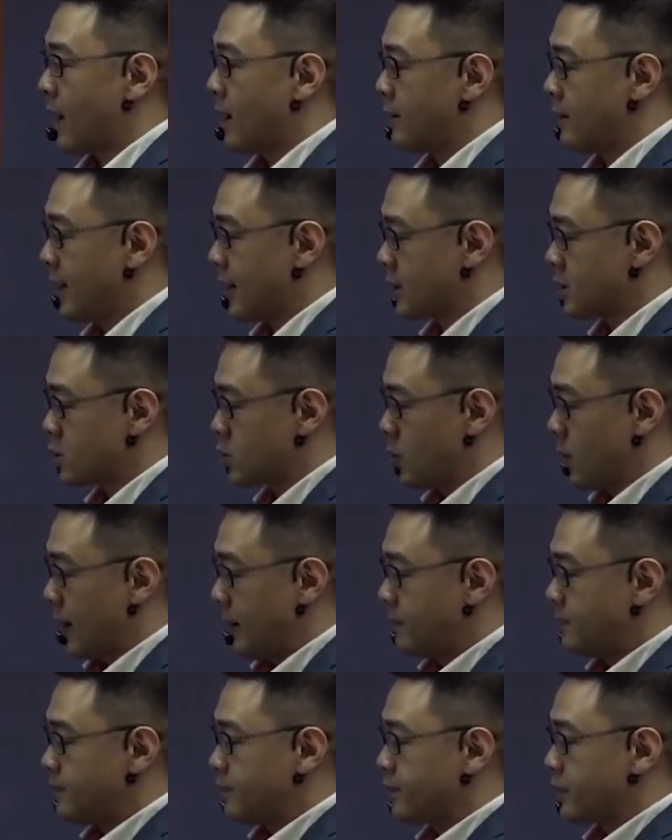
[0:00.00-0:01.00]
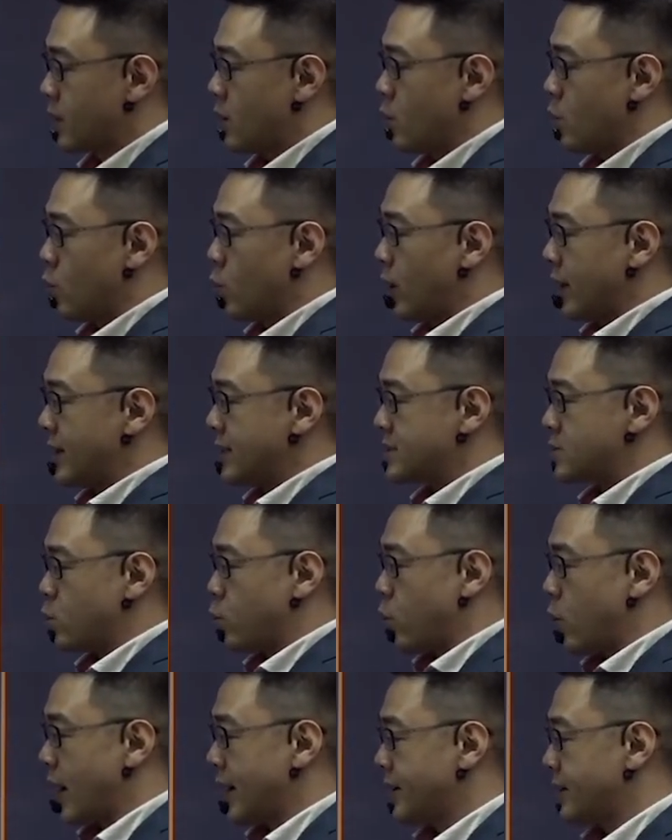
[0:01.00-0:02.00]
Next one, what is
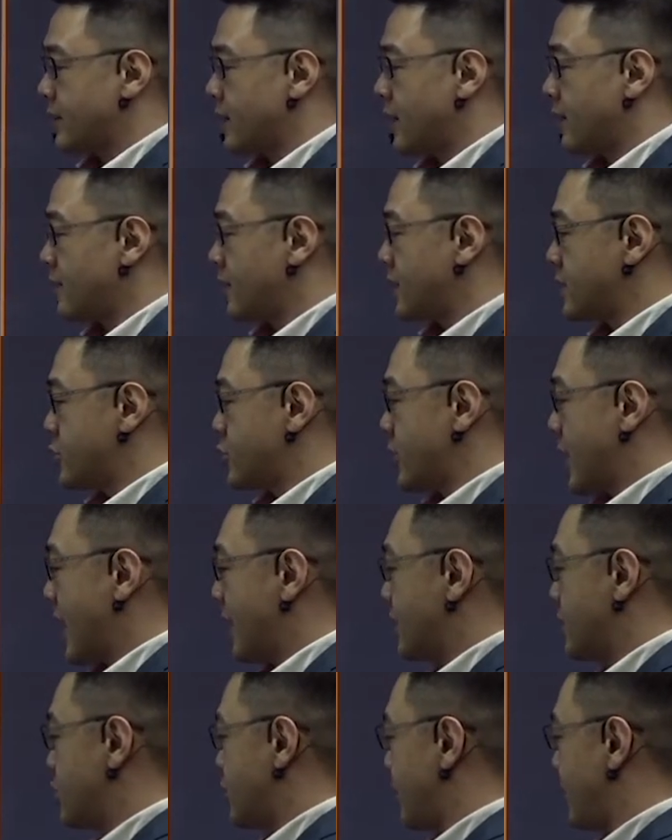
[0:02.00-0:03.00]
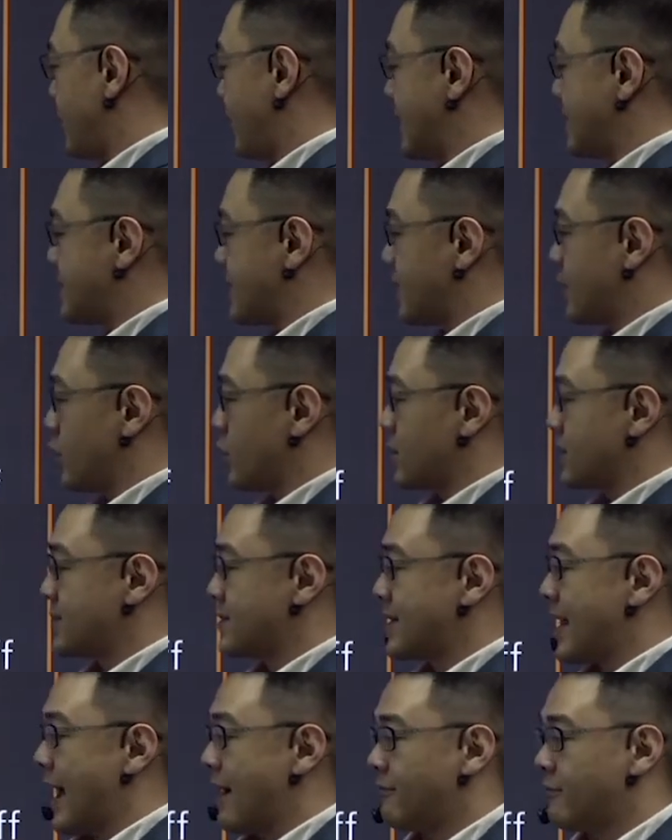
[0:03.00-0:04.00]
one of the challenge facing your
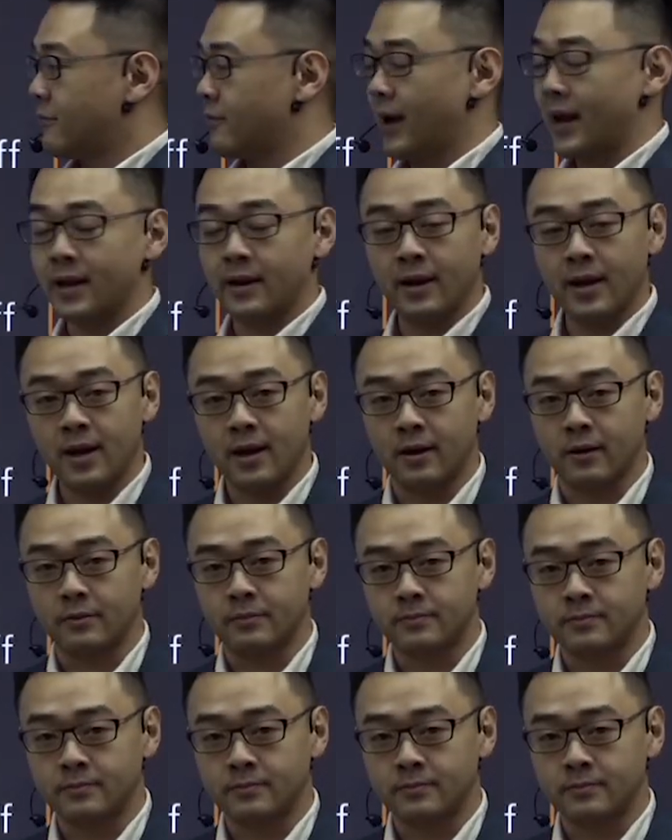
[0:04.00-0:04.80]
staff right now?